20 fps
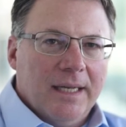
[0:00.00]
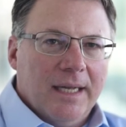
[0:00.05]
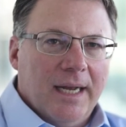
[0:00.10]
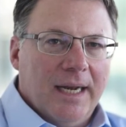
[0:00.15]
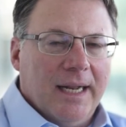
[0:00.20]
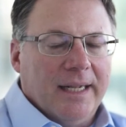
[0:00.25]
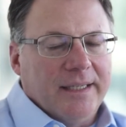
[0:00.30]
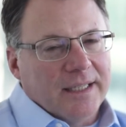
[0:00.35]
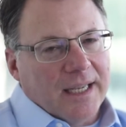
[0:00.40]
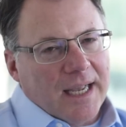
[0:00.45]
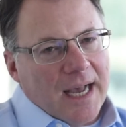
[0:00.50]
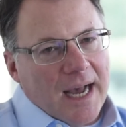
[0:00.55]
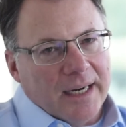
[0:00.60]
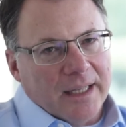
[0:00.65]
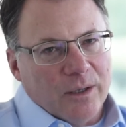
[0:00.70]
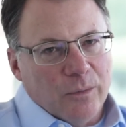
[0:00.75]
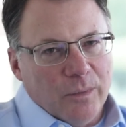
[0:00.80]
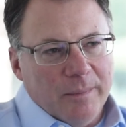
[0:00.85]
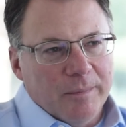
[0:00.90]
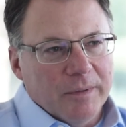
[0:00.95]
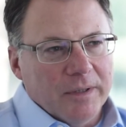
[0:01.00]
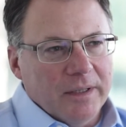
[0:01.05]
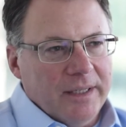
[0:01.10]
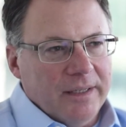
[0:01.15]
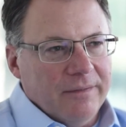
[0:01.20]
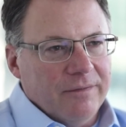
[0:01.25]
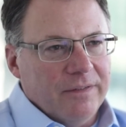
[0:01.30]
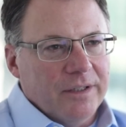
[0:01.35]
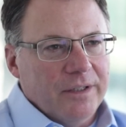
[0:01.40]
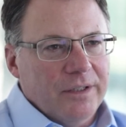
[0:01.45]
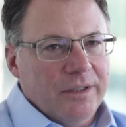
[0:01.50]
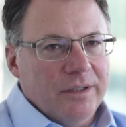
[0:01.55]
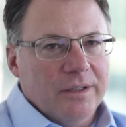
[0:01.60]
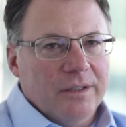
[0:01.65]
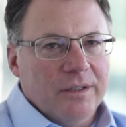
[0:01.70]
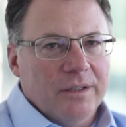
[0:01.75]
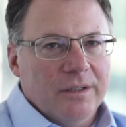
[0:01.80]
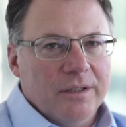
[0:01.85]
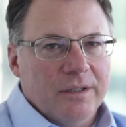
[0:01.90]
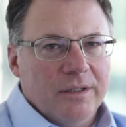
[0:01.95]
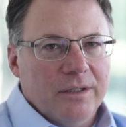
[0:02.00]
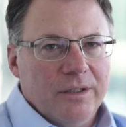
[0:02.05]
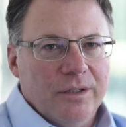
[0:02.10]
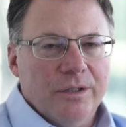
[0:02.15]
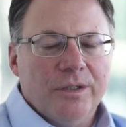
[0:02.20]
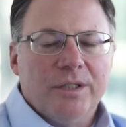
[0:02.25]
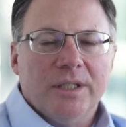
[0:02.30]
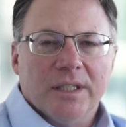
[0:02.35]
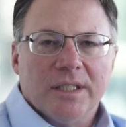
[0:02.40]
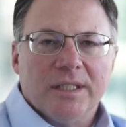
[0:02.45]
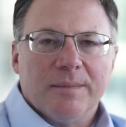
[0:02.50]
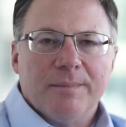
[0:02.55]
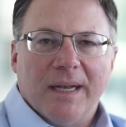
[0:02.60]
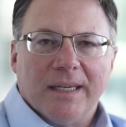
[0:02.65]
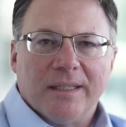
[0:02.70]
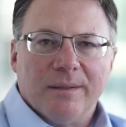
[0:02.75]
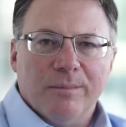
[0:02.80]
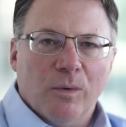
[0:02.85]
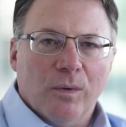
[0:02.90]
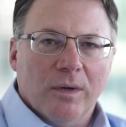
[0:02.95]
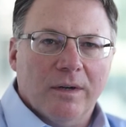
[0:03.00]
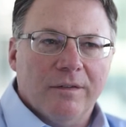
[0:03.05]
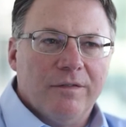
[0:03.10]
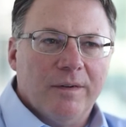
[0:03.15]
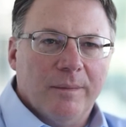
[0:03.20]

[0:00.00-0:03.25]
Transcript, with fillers: And at Taconic, we believe you should expect more